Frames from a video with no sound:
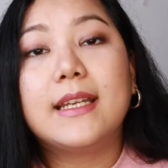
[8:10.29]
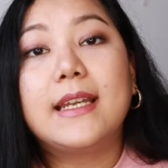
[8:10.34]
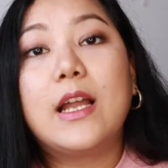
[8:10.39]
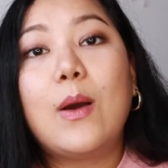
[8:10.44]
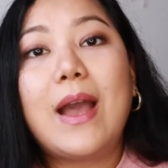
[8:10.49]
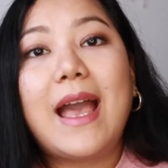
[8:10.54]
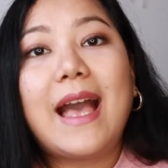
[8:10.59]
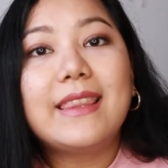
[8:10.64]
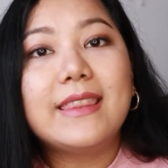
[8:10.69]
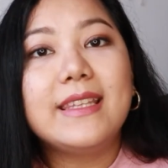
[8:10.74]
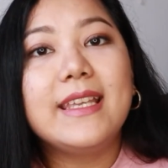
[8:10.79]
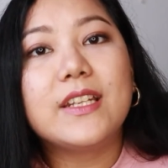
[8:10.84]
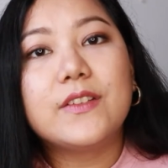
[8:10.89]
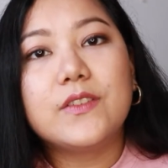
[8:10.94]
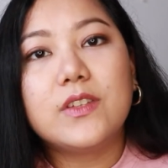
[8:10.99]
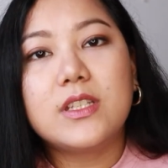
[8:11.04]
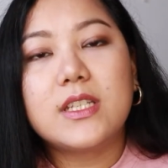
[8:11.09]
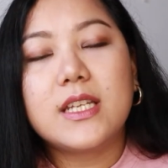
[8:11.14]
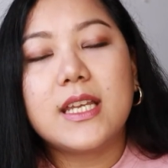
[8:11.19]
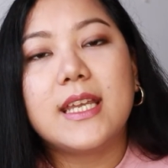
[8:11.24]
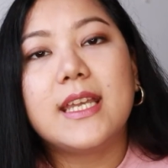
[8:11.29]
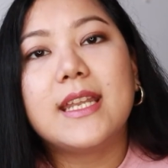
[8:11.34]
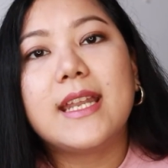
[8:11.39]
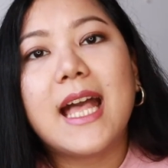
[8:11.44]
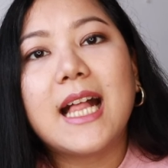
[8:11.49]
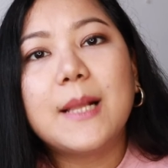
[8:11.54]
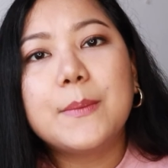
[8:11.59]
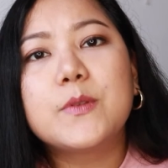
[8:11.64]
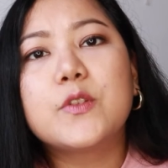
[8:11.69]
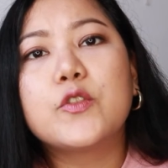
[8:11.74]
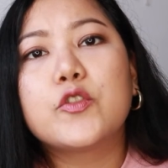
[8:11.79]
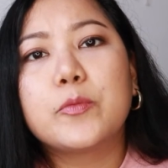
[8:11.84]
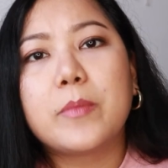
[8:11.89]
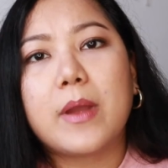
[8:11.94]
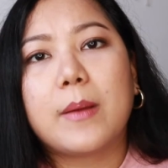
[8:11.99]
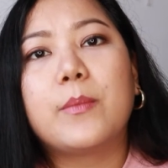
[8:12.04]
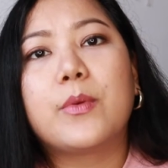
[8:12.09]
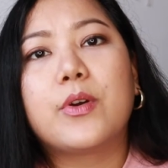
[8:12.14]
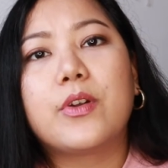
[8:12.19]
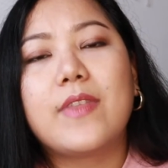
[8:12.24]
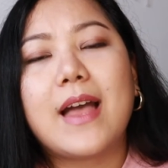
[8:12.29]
Now, at the end of the day, it helps to remember